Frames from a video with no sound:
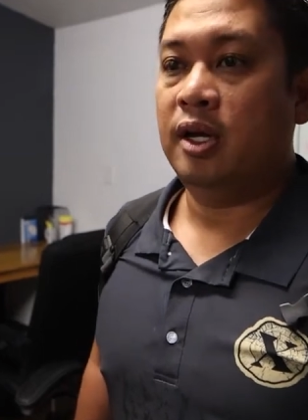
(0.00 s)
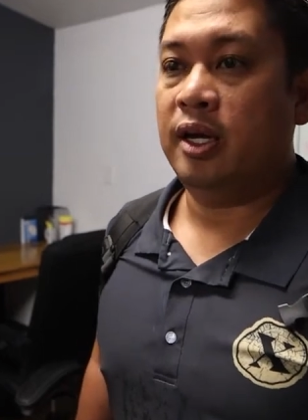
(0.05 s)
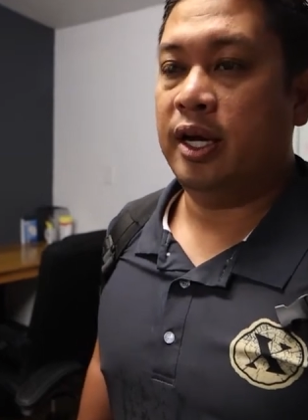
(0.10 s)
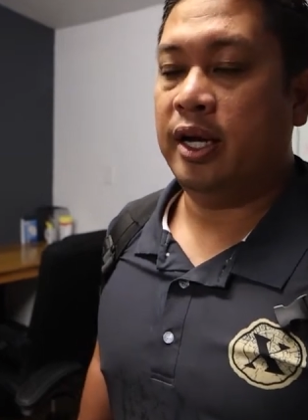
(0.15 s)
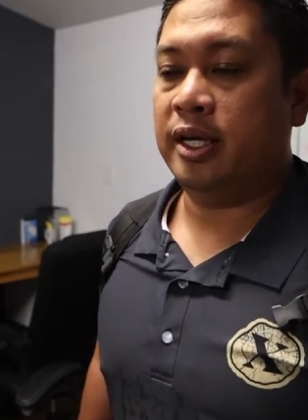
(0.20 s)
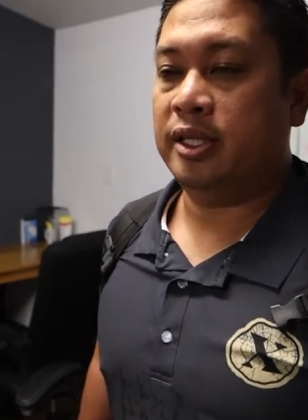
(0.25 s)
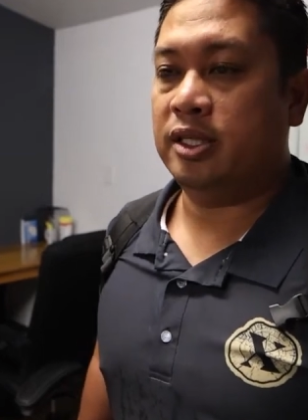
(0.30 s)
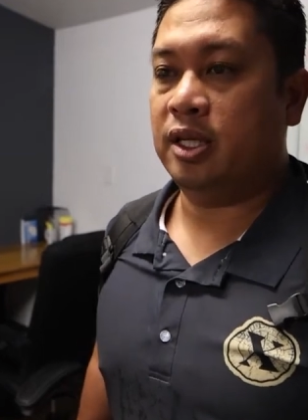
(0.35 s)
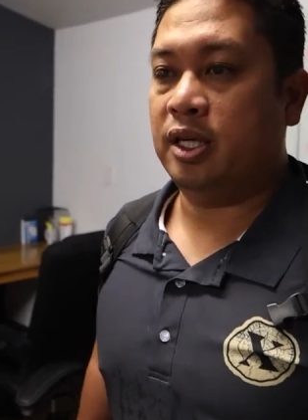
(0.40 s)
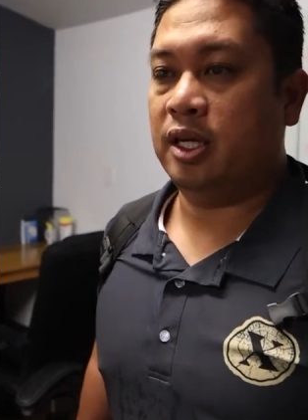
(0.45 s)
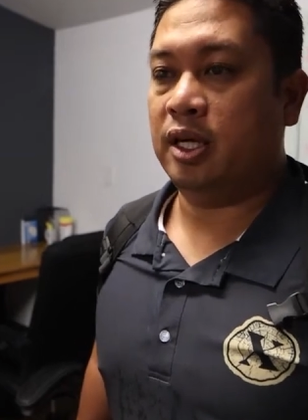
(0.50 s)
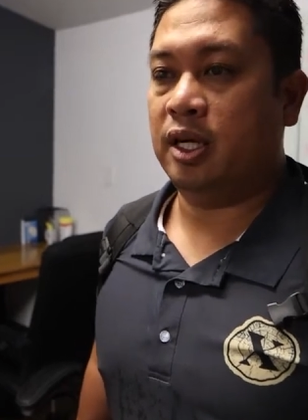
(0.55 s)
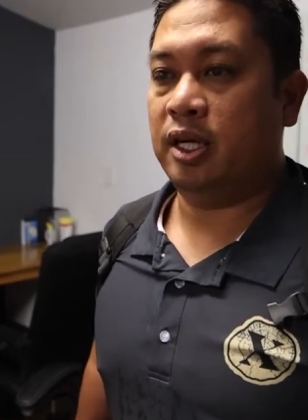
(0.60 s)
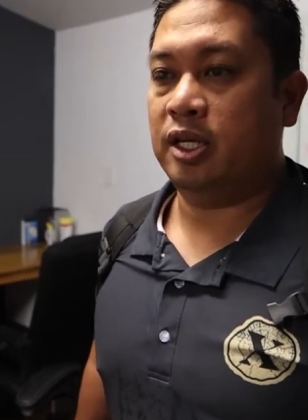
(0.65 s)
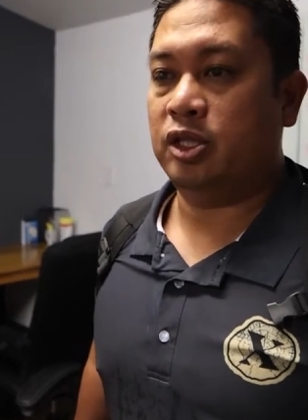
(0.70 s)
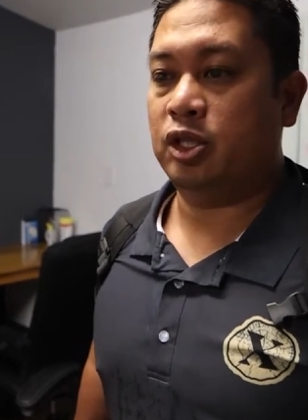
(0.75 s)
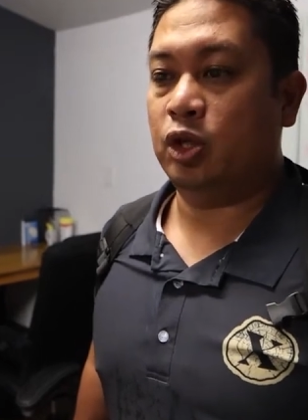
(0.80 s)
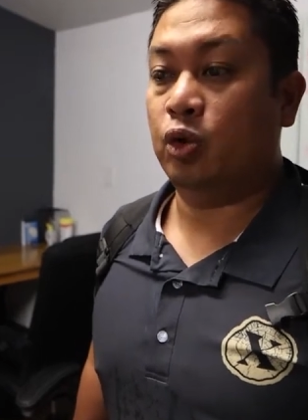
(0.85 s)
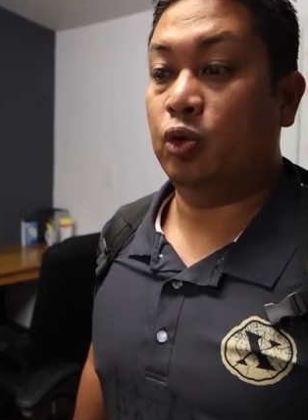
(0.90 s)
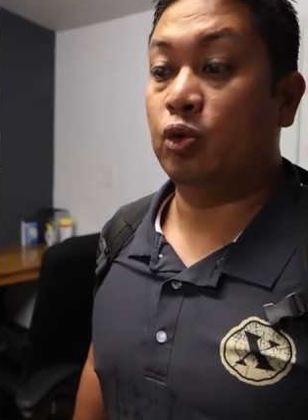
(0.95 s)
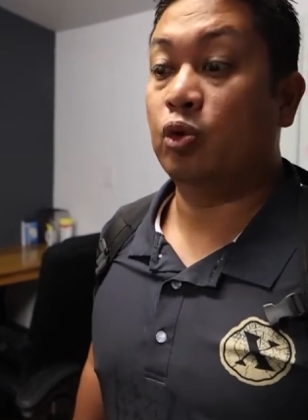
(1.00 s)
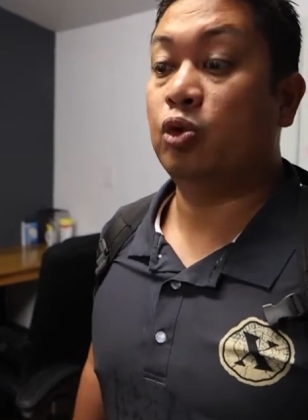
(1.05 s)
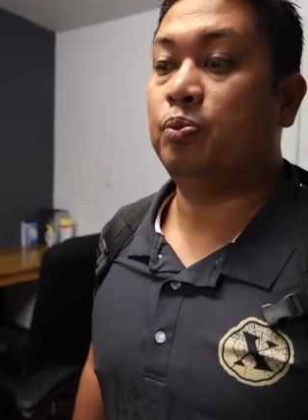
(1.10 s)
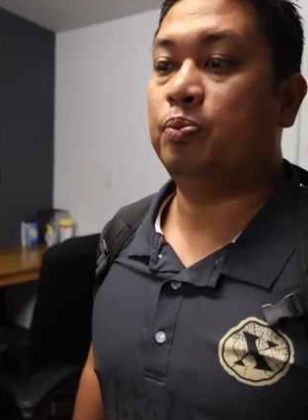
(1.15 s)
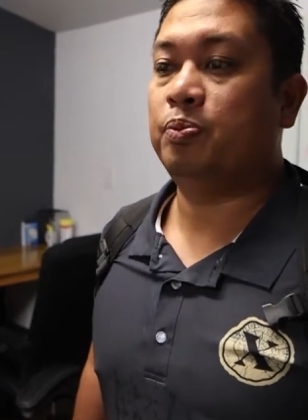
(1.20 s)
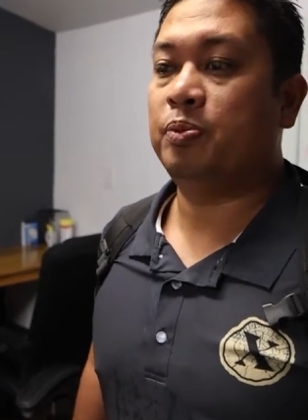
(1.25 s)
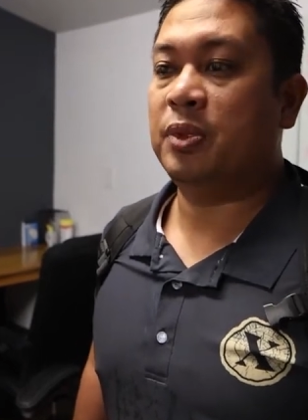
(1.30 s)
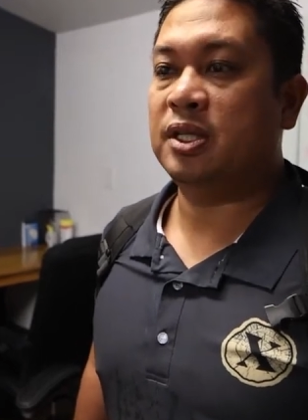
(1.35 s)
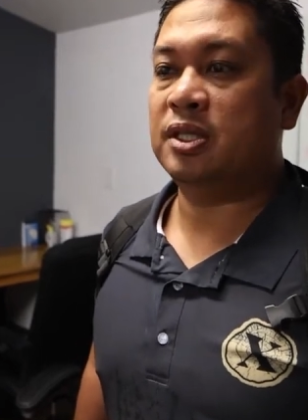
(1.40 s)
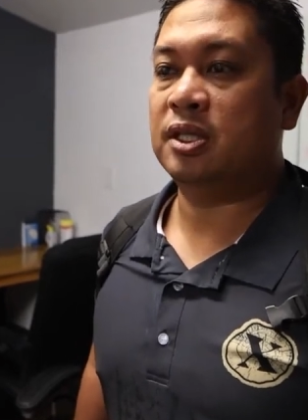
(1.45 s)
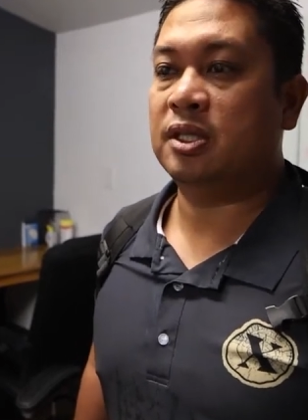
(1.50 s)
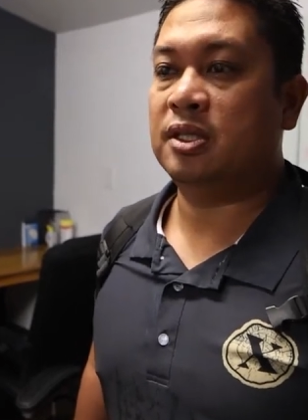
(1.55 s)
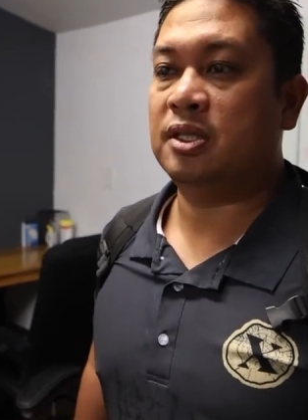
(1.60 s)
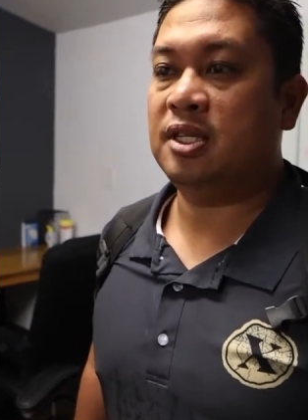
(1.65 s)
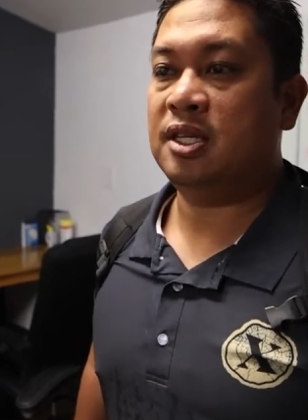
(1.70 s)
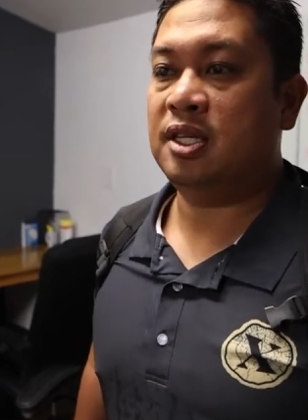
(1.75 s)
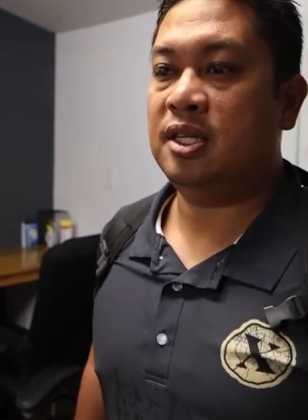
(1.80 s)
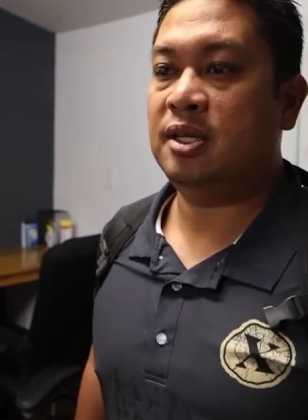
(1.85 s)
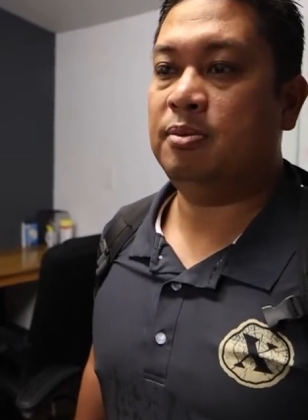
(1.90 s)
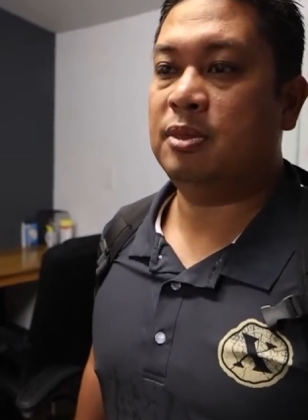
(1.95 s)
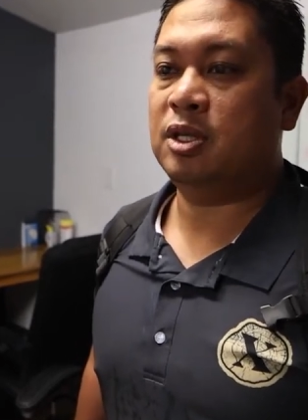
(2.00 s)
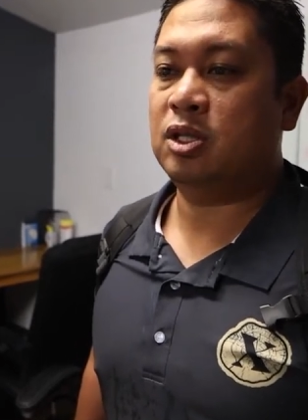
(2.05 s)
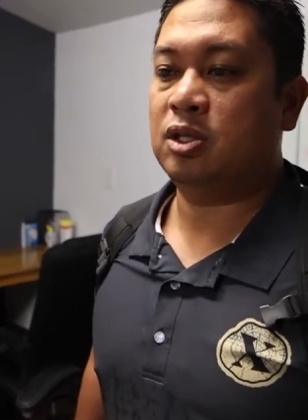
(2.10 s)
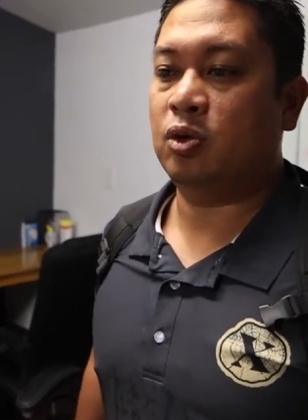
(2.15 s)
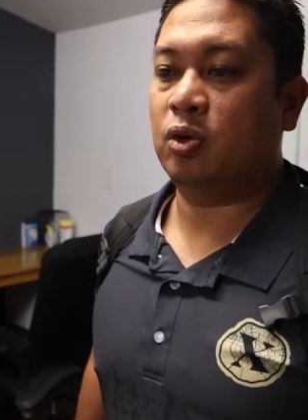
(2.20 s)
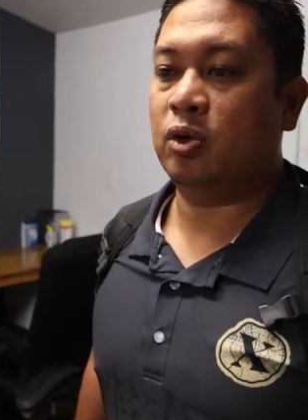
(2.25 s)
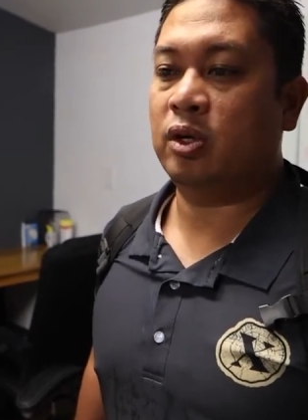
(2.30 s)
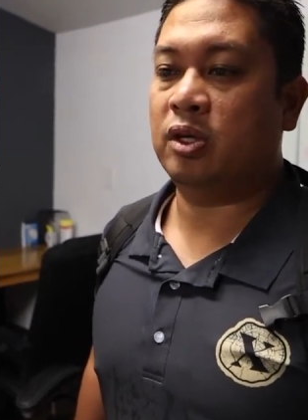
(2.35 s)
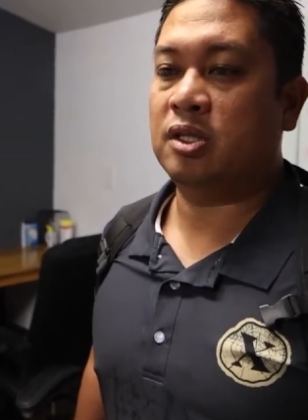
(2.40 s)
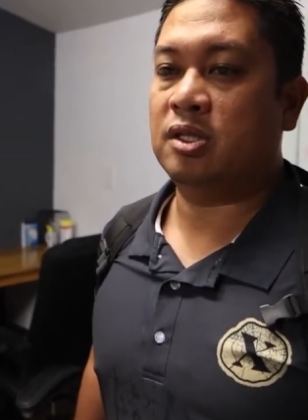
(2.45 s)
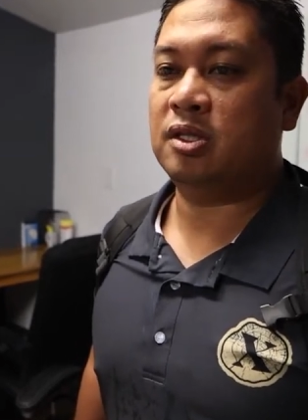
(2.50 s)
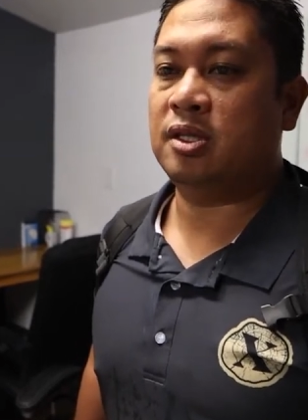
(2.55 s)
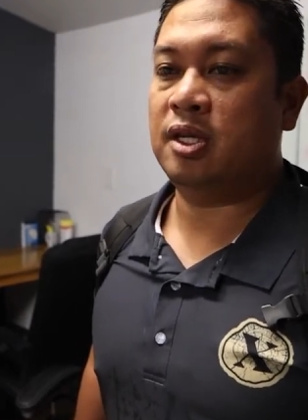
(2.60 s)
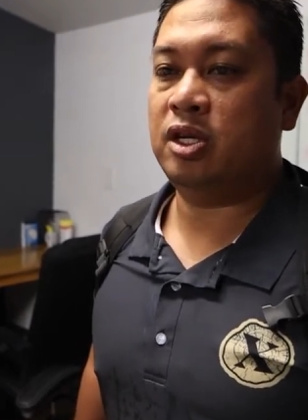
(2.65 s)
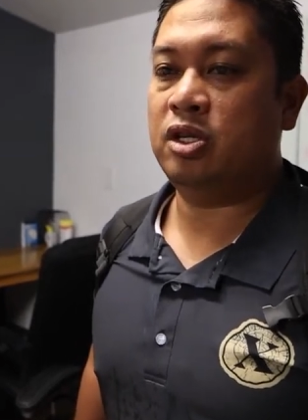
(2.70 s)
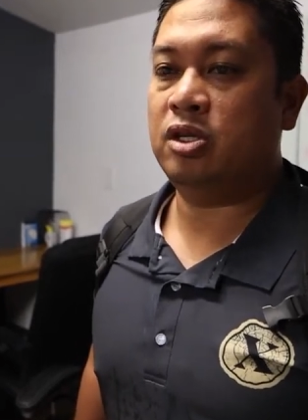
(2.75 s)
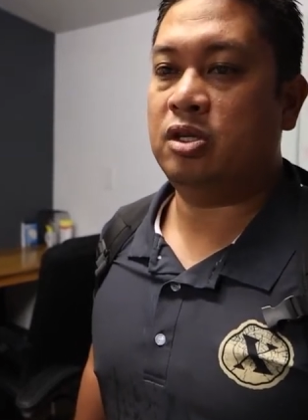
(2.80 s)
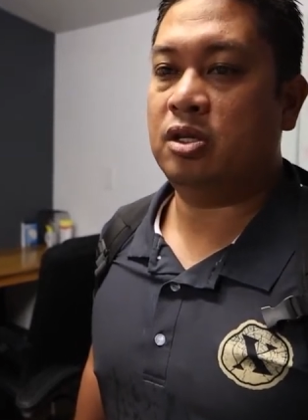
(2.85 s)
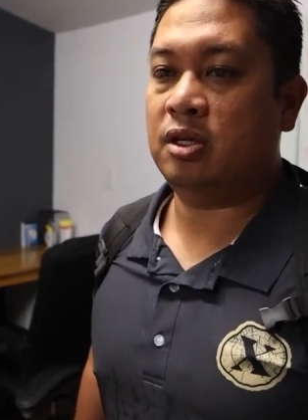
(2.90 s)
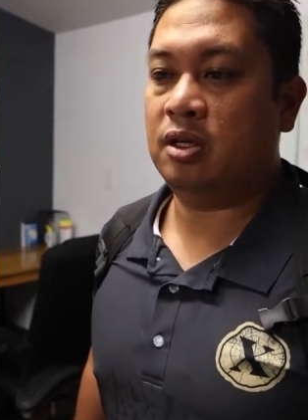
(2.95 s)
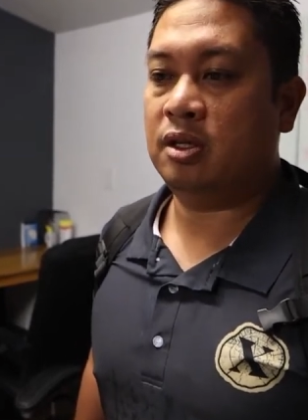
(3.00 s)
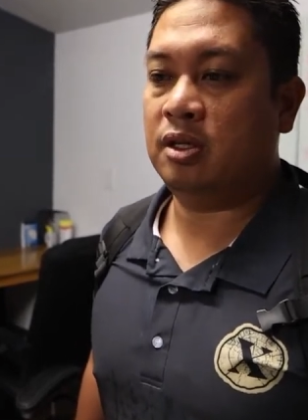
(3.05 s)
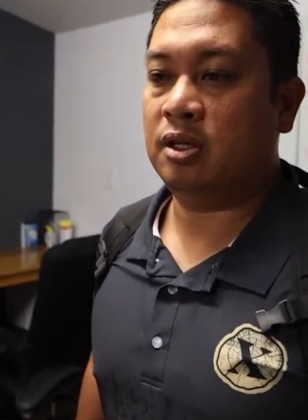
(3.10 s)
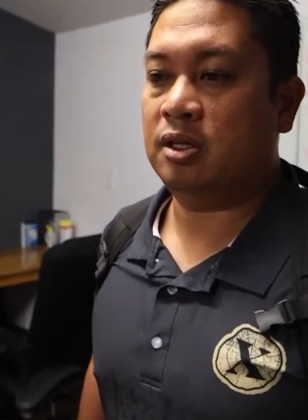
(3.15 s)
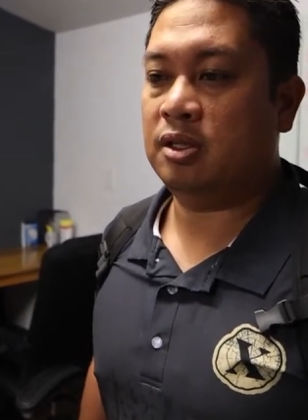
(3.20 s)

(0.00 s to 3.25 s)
as a as a group, as a team, as an organization.